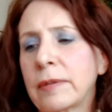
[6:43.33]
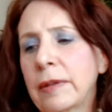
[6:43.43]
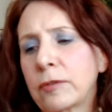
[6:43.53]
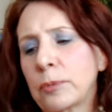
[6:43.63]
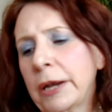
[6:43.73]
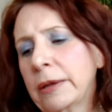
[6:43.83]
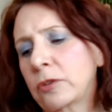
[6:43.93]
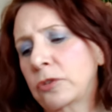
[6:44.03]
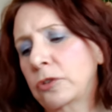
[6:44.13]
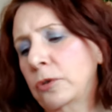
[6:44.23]
and this one
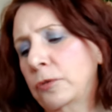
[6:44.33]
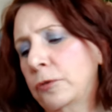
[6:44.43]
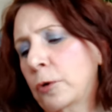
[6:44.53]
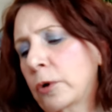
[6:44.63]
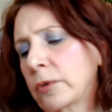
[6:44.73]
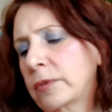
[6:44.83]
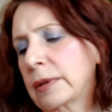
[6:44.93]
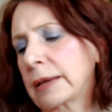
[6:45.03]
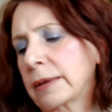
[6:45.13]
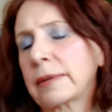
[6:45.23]
has two, four,
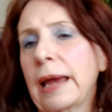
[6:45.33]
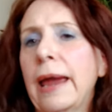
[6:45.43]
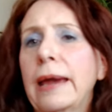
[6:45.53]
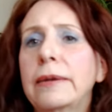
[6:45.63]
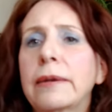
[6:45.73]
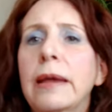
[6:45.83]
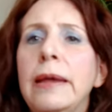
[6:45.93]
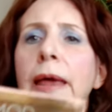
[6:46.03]
six, eight.